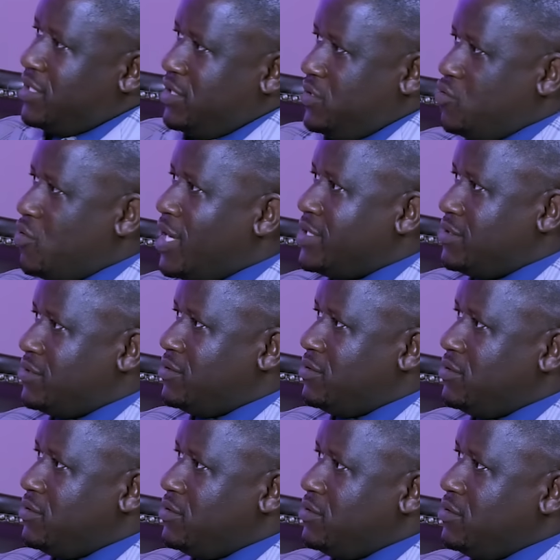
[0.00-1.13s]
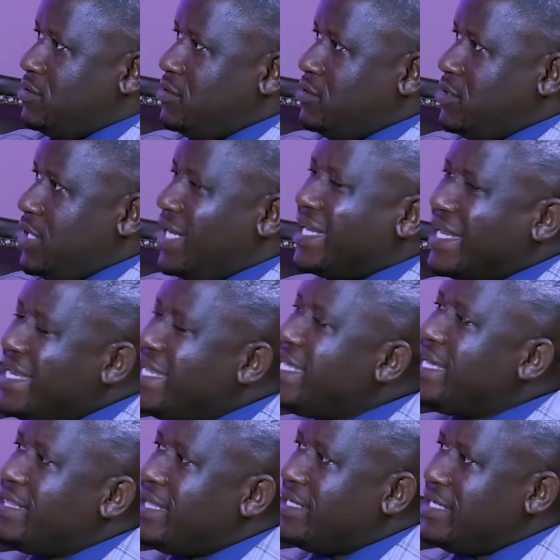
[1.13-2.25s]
into us and clear that